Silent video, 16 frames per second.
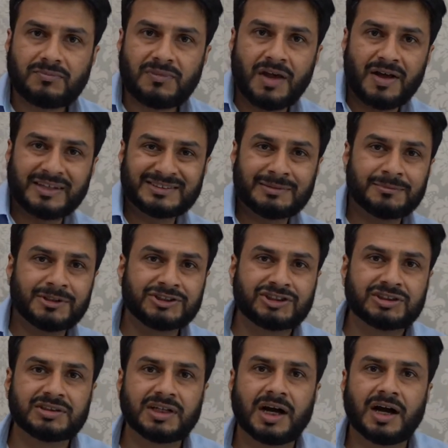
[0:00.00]
as I
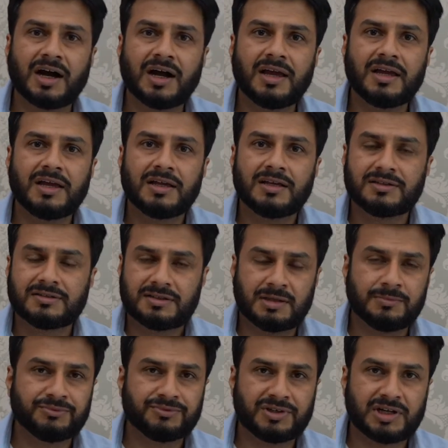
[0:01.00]
mentioned, I
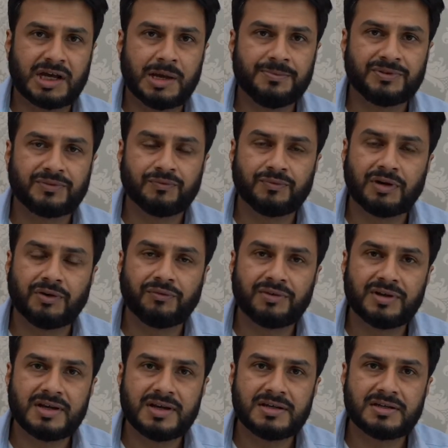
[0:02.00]
sometimes will
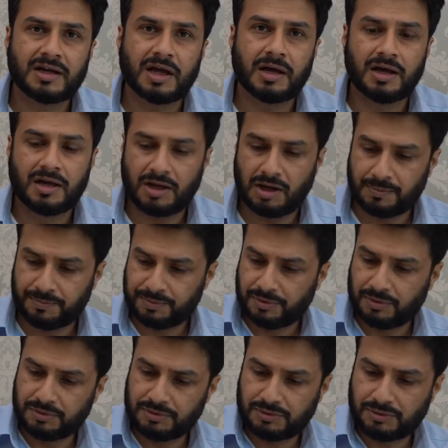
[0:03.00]
read
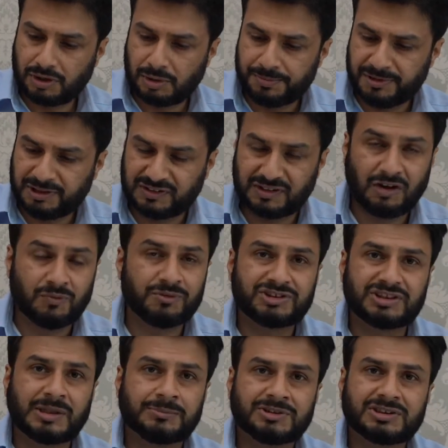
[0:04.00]
upon topics on
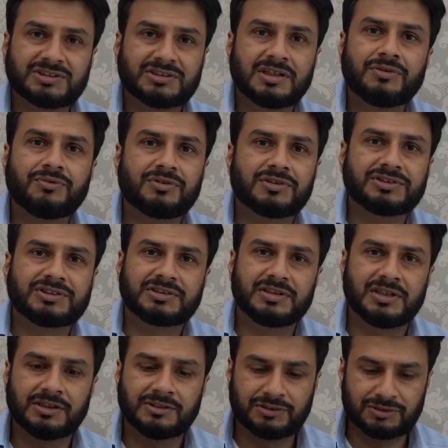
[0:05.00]
which I'm just interested in.